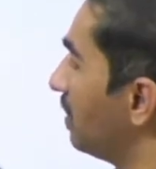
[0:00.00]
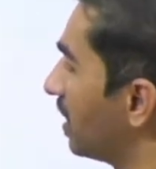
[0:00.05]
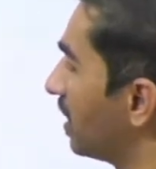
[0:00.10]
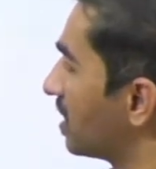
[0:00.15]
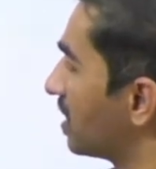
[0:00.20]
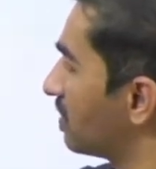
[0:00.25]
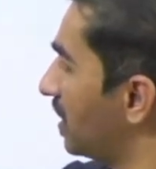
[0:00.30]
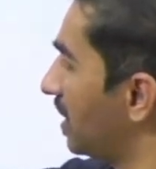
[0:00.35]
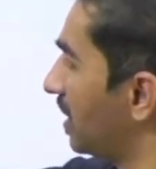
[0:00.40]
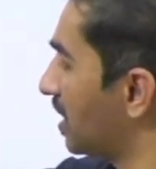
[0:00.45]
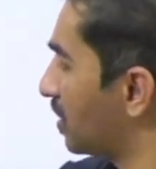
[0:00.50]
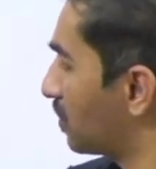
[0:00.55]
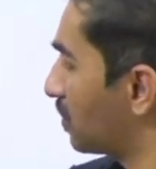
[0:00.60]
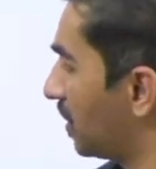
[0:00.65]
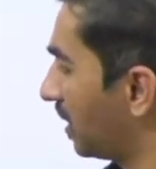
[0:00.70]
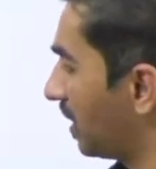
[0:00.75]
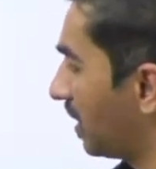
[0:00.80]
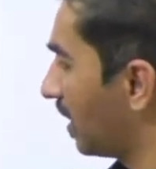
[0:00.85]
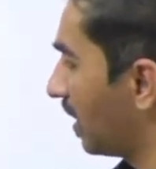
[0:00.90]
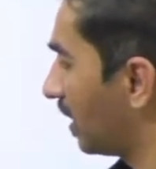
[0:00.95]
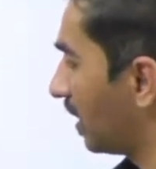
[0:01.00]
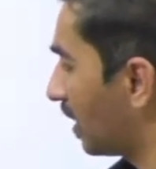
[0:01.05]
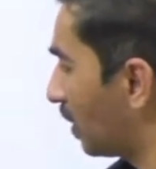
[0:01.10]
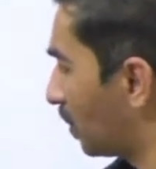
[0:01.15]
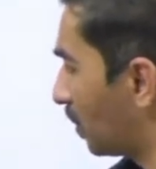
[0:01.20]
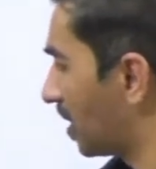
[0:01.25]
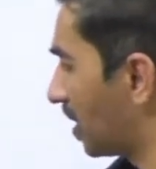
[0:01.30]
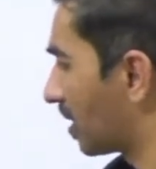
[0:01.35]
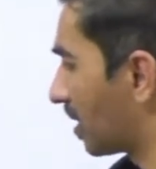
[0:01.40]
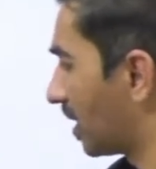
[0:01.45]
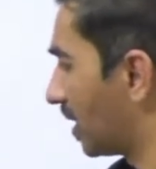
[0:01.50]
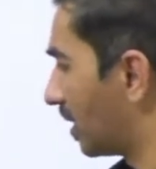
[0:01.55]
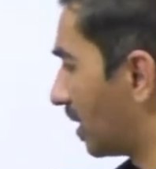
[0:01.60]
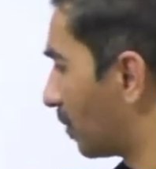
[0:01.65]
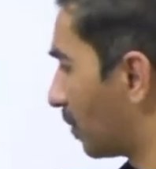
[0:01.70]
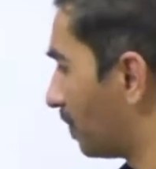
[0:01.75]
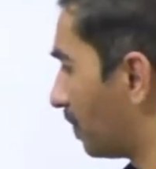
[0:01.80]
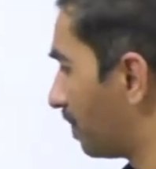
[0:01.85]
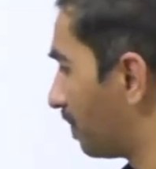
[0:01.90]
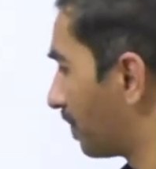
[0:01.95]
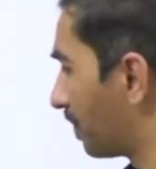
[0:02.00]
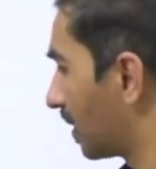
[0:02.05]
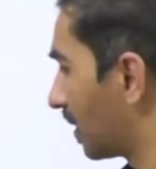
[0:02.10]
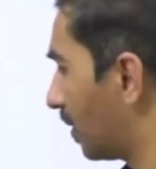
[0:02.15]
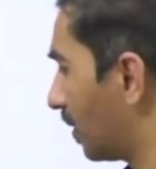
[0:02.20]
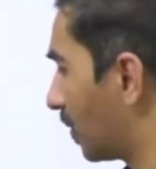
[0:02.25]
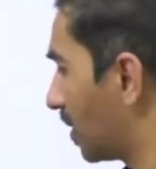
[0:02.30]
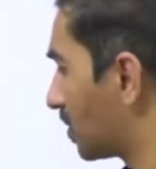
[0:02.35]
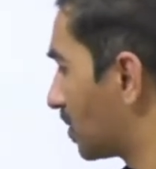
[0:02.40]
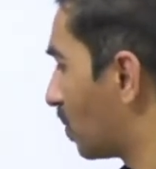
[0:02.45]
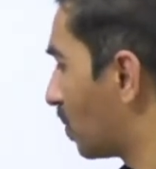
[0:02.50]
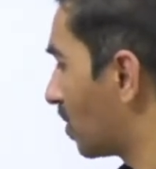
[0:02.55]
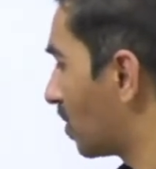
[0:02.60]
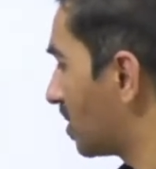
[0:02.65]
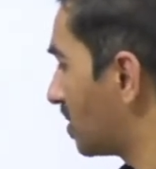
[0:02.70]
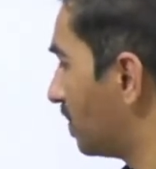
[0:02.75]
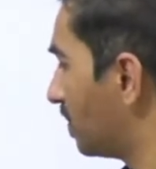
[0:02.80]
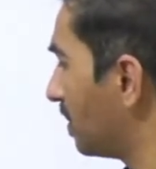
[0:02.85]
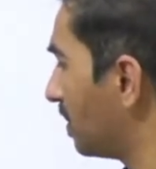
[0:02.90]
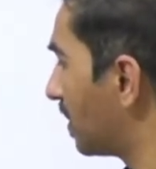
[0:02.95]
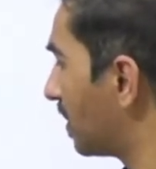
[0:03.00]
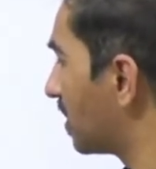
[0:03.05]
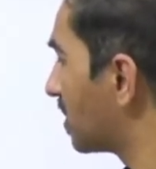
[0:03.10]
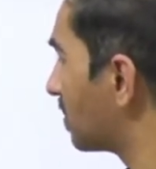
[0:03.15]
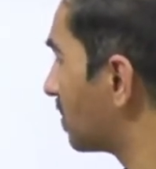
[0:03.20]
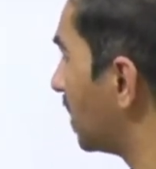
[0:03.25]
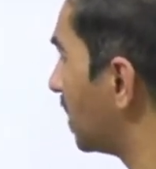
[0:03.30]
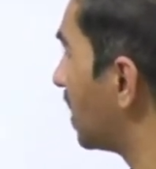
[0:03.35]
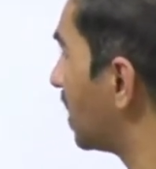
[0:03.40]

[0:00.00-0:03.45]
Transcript: minus B dash we're carrying out here, right? Okay, so what is B minus B